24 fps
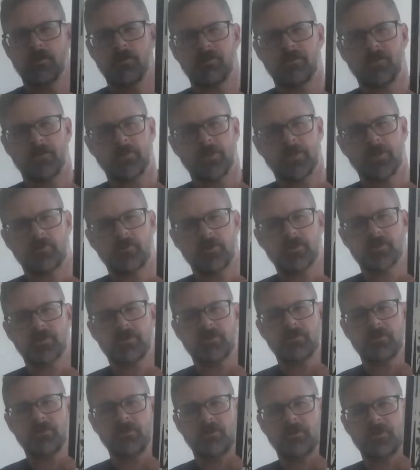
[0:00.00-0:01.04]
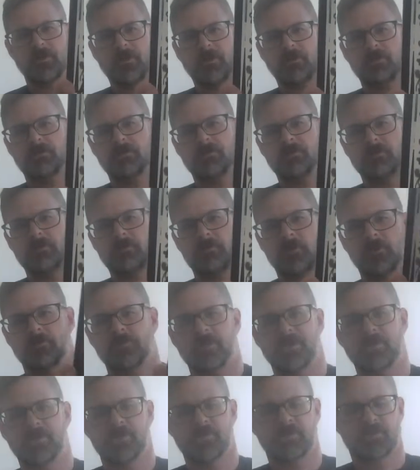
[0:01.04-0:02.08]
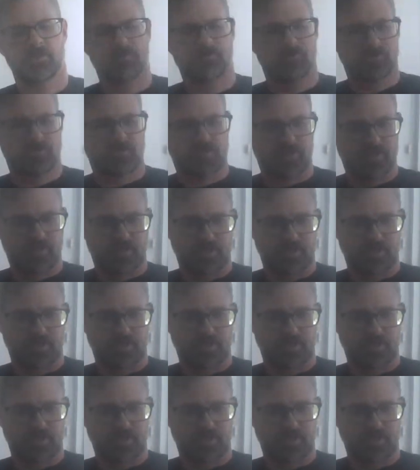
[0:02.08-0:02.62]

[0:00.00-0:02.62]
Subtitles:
Done by equation, right? Rotation surface line